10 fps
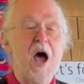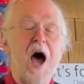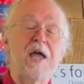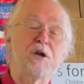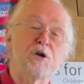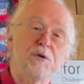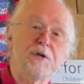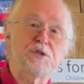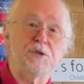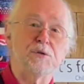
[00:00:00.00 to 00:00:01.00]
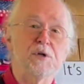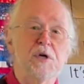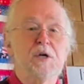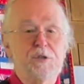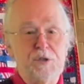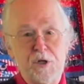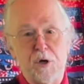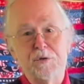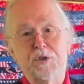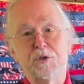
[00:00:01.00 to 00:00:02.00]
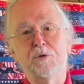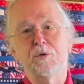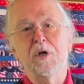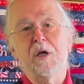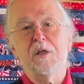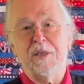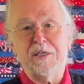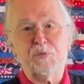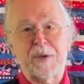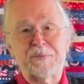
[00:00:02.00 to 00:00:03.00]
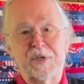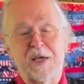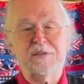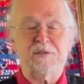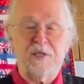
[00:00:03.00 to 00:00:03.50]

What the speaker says: I encourage you to go to these websites.